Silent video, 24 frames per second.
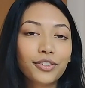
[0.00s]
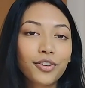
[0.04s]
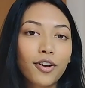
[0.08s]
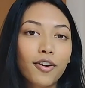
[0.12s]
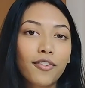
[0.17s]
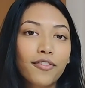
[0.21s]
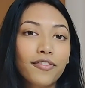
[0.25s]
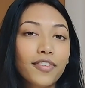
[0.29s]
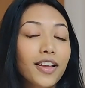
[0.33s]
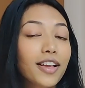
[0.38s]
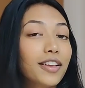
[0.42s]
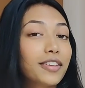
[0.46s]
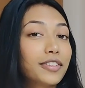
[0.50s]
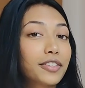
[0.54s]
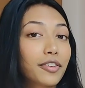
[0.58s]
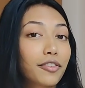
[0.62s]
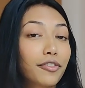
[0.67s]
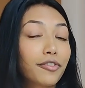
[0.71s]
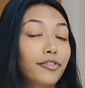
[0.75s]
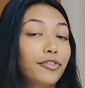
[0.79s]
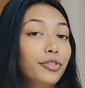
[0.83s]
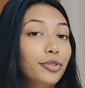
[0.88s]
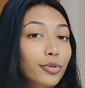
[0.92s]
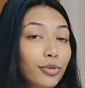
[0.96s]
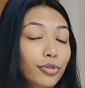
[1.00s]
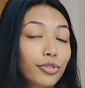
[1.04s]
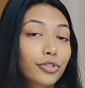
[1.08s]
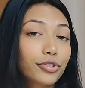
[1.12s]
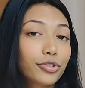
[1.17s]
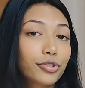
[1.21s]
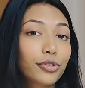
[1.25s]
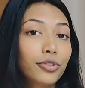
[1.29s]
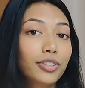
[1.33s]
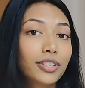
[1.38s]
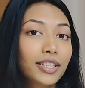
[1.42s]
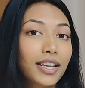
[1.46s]
off as a few
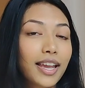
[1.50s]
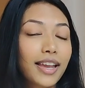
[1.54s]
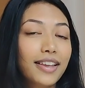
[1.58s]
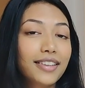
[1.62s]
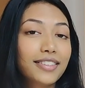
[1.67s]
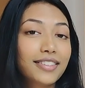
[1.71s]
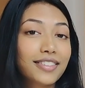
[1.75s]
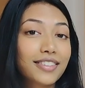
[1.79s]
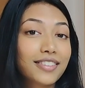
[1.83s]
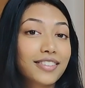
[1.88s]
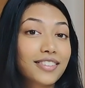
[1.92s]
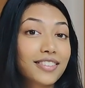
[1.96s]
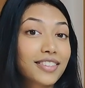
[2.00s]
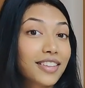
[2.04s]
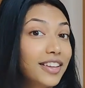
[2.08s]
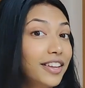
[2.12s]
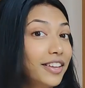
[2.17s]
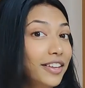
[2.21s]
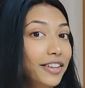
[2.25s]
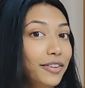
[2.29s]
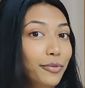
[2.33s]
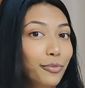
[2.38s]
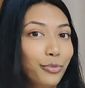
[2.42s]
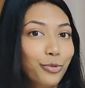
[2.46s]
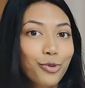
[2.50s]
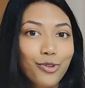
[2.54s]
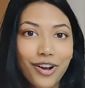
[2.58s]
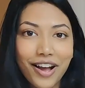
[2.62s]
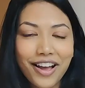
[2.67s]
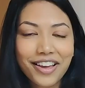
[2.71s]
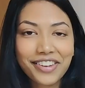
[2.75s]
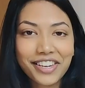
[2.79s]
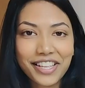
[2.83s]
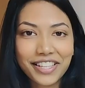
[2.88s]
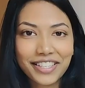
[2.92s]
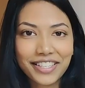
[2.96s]
controlled cases in
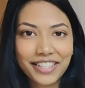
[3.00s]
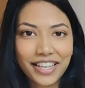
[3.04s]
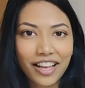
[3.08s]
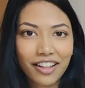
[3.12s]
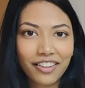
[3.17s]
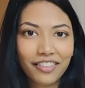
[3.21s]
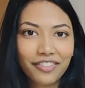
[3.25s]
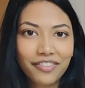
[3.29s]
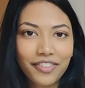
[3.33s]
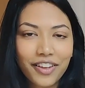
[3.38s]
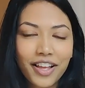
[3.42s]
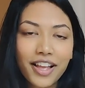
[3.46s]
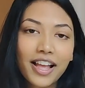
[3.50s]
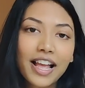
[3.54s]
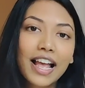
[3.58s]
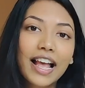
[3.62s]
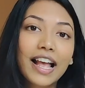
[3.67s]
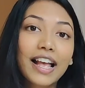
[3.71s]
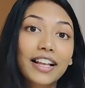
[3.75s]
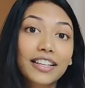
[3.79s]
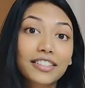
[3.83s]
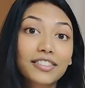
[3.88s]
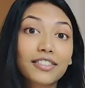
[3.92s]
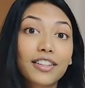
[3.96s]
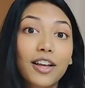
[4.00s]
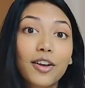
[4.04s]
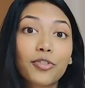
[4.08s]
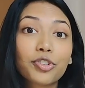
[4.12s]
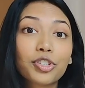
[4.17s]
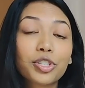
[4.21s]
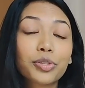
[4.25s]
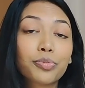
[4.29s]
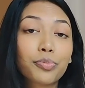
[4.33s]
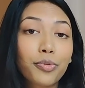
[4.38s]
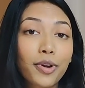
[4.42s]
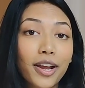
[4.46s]
Wuhan itself has now
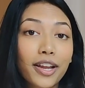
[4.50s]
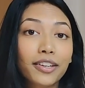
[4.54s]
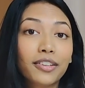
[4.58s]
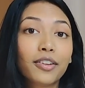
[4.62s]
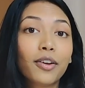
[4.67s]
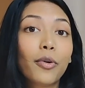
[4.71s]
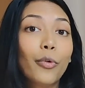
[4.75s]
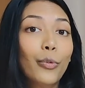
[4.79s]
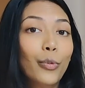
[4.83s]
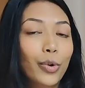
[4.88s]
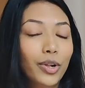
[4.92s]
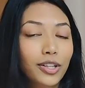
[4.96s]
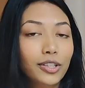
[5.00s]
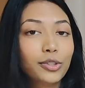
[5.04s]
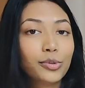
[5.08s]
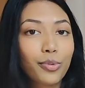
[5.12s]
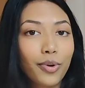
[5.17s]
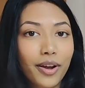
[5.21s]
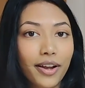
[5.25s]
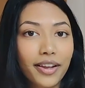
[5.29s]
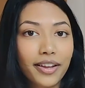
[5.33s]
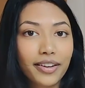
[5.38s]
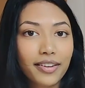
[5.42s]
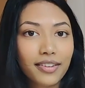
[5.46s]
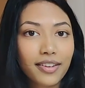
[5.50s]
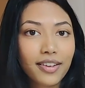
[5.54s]
spread worldwide.